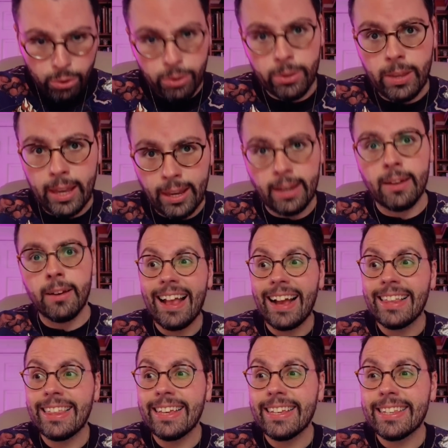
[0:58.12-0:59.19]
thing.
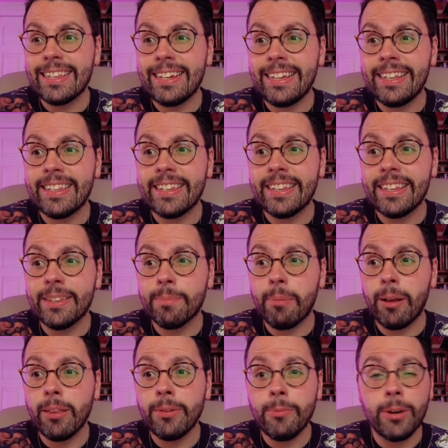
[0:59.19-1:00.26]
I think cities is
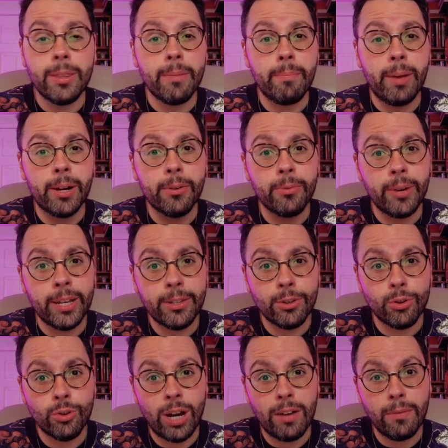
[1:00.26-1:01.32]
probably one of the better ways
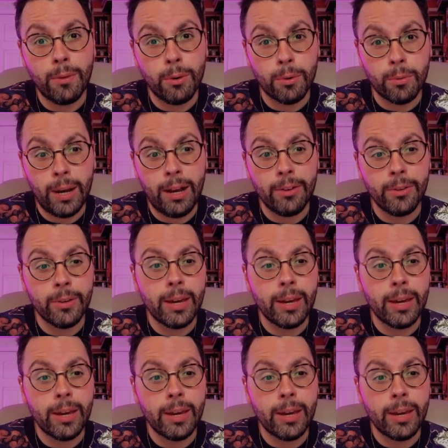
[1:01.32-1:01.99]
to travel around.